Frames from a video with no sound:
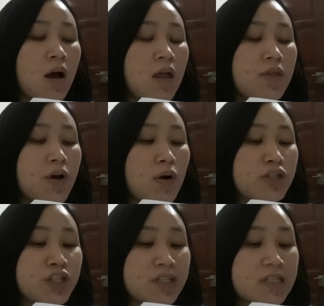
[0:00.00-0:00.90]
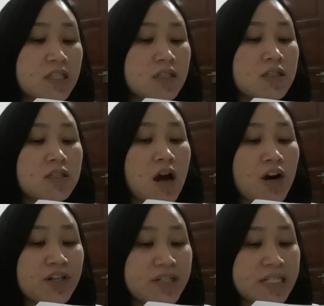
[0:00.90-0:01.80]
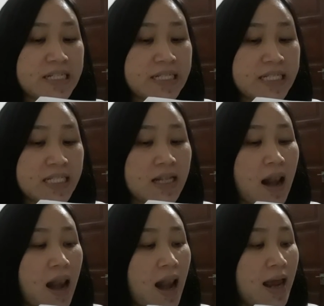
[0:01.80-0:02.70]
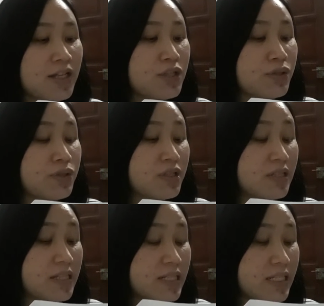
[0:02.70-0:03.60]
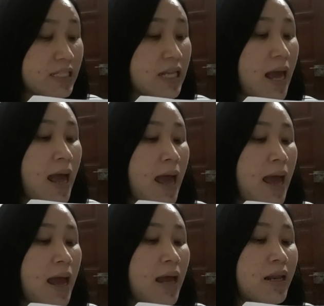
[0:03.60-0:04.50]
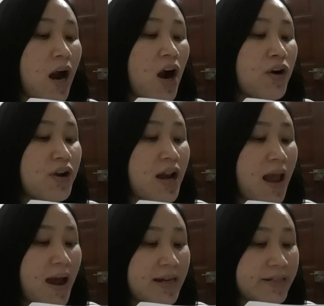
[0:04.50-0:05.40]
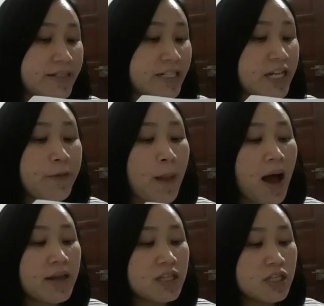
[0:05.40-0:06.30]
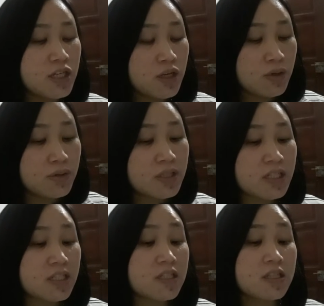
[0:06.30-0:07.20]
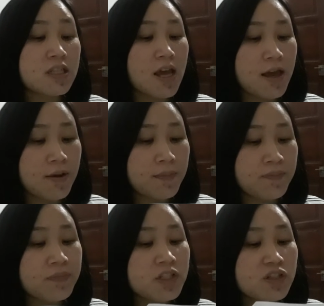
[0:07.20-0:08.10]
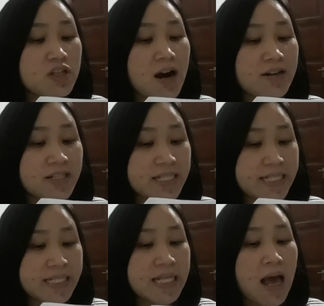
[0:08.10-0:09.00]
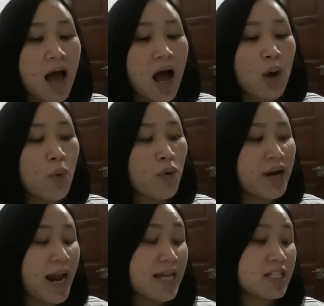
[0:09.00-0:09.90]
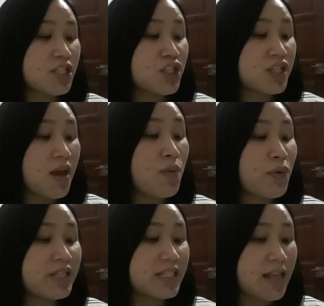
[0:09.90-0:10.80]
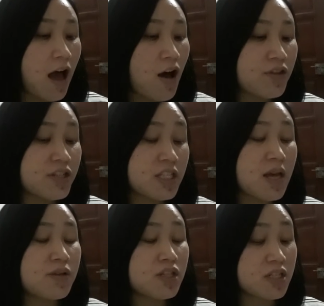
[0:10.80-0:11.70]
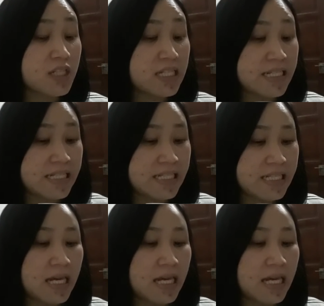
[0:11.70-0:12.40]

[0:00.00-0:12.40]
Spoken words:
Those certain strategies led to success, and I realized if I used the same strategies, I will get the same result, the same success.